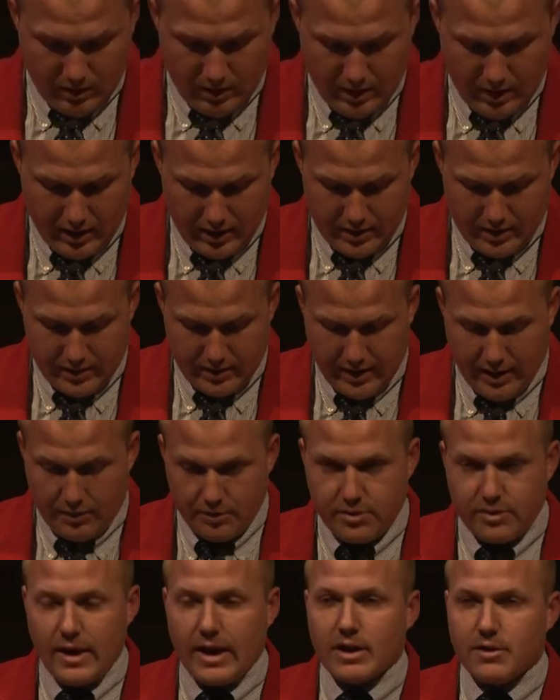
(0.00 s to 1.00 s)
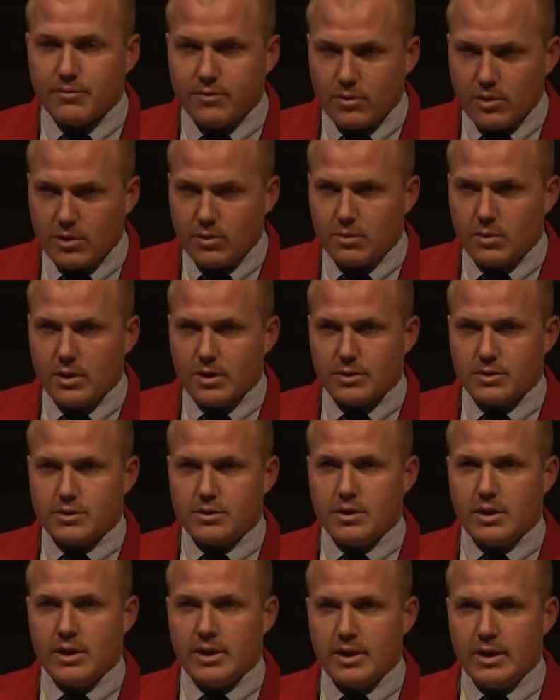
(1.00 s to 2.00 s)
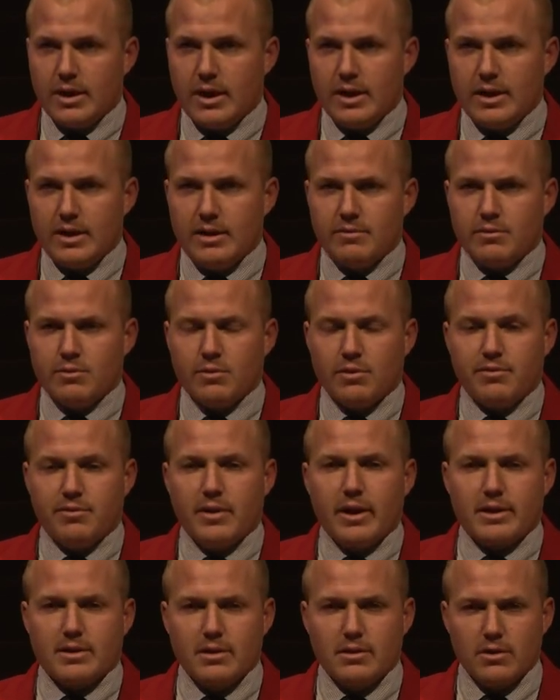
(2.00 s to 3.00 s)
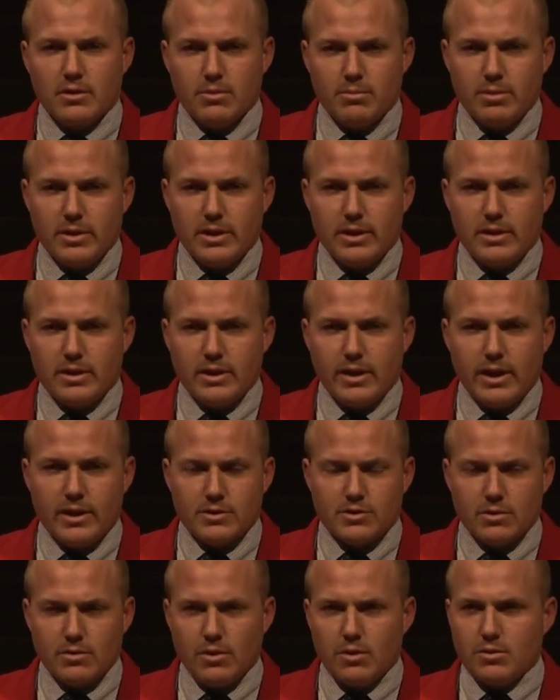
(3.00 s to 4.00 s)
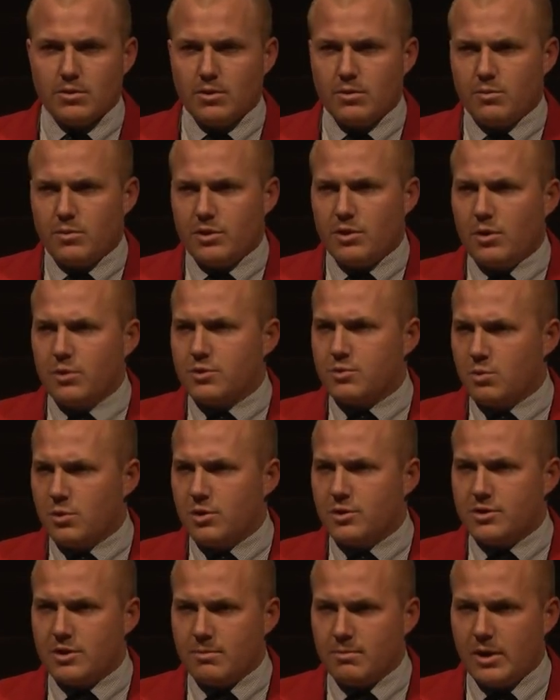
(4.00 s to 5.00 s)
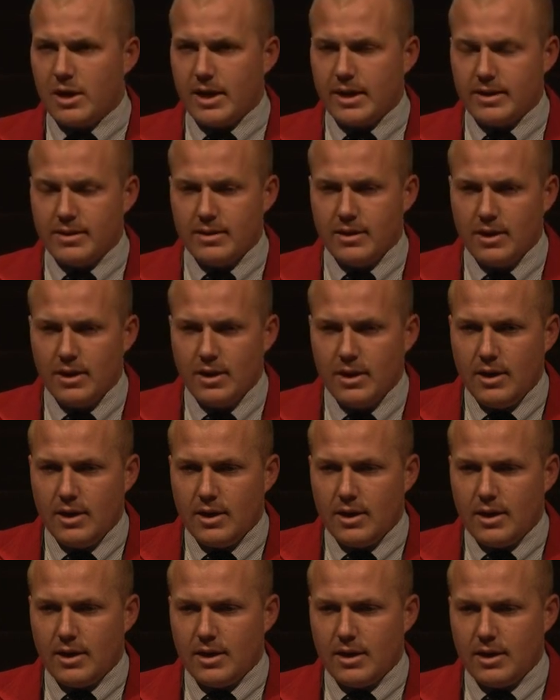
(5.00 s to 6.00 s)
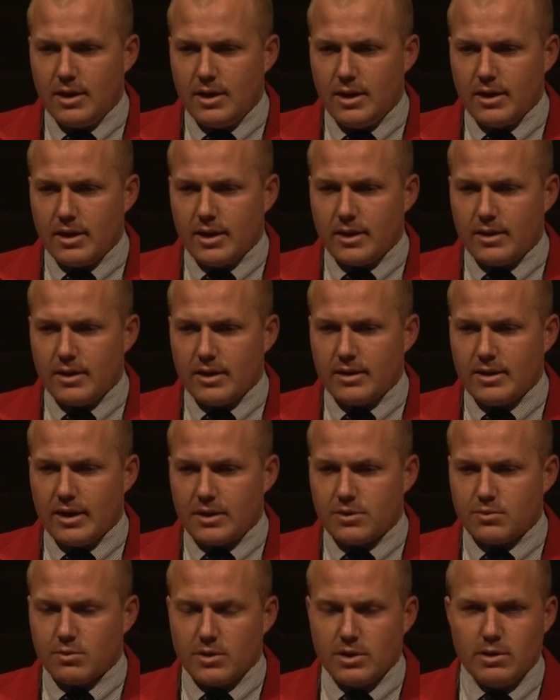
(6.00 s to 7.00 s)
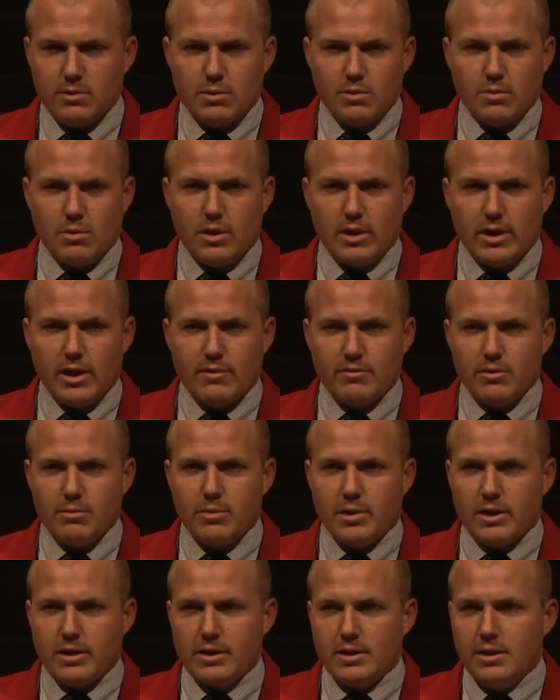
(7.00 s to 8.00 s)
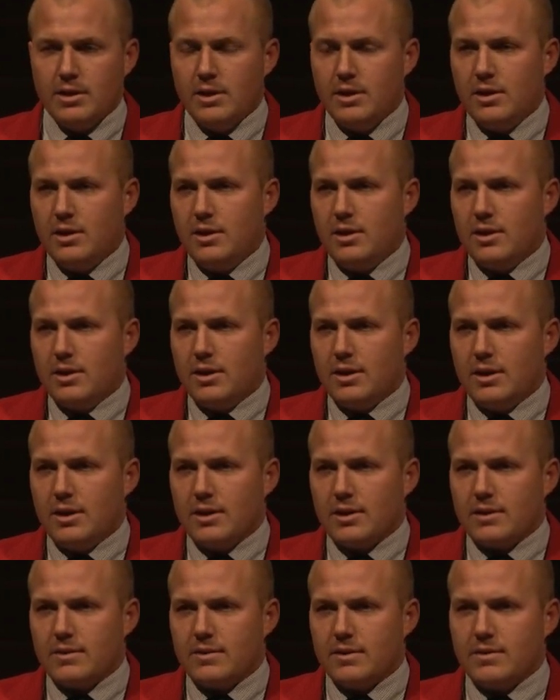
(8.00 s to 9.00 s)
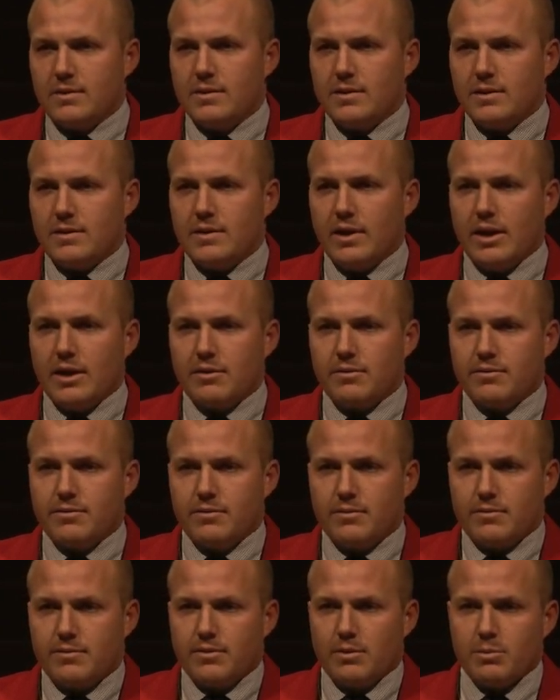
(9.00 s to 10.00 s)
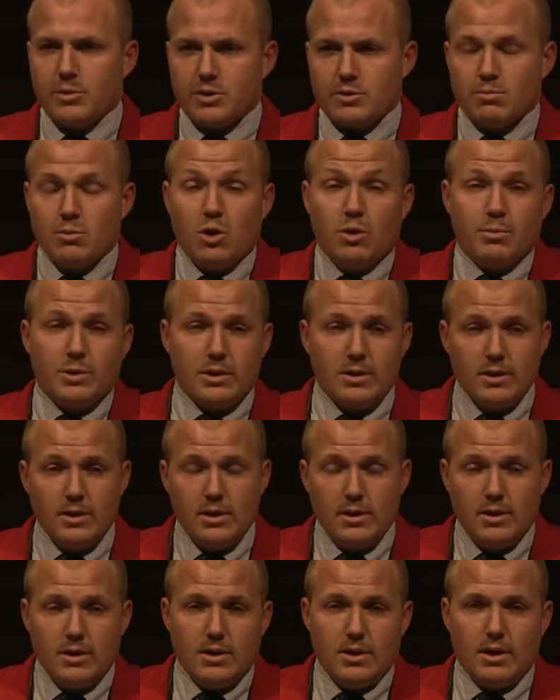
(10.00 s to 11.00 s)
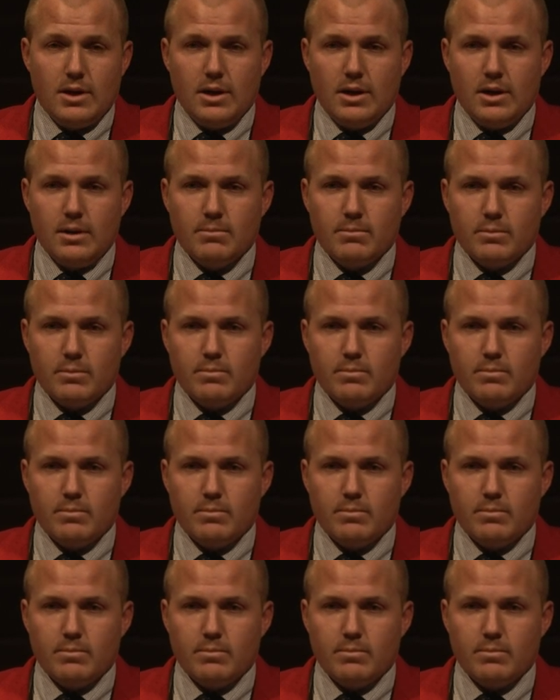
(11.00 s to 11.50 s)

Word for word: and how thankful he was, and even reflect a little bit at the end. So with those words in mind, I think that's what he would want everybody to take from his moment. And